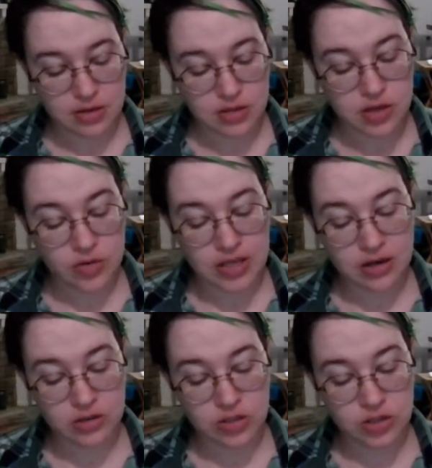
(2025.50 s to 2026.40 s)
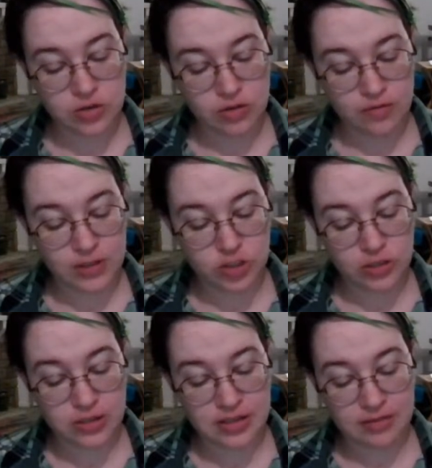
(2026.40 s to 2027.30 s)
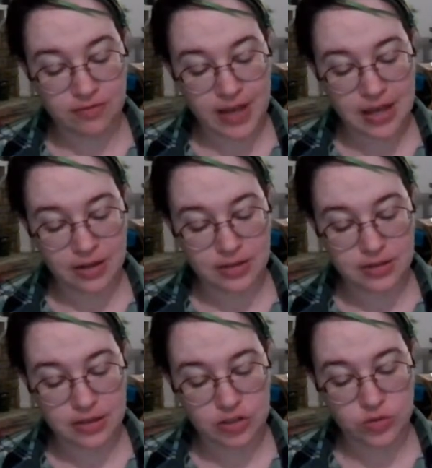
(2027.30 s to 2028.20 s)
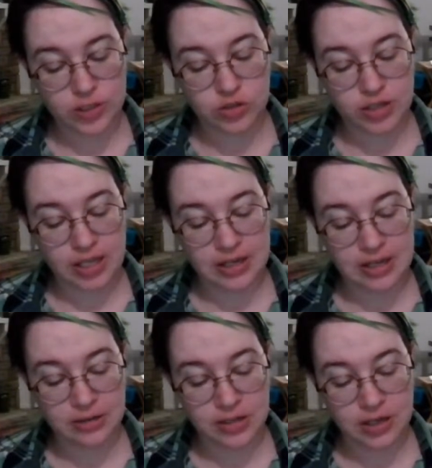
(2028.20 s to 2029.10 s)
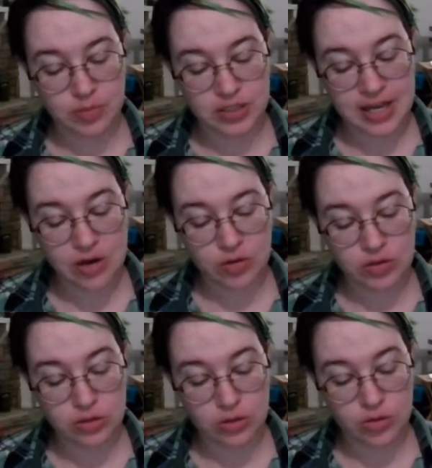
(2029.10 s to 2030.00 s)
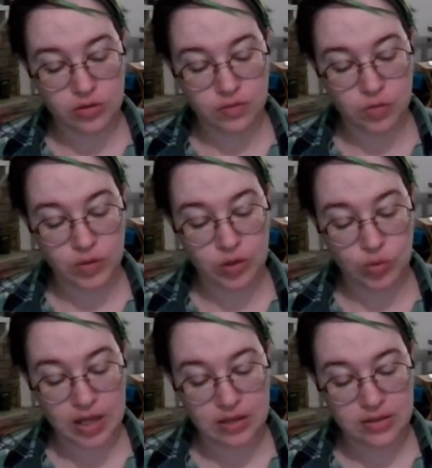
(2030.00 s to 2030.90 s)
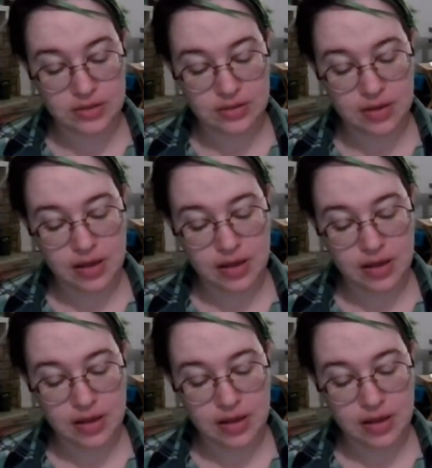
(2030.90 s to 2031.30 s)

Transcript: so here too the vigilance had failed, and treachery had yielded up the tower to the Lord of the Ringwraiths,